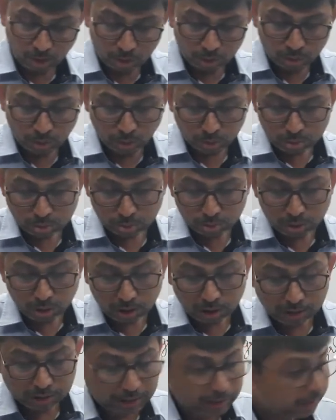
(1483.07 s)
No
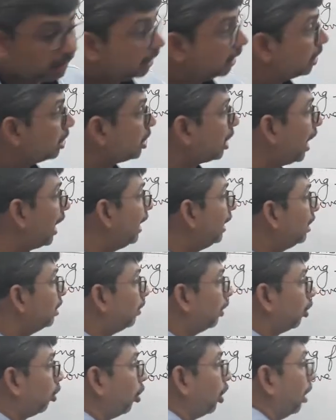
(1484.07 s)
sooner did the child,
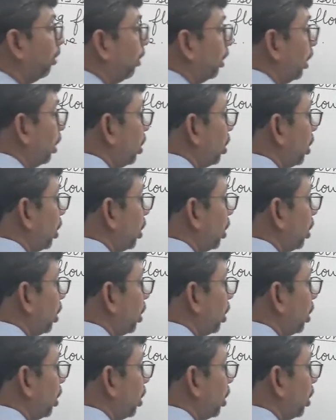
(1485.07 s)
so we're talking about the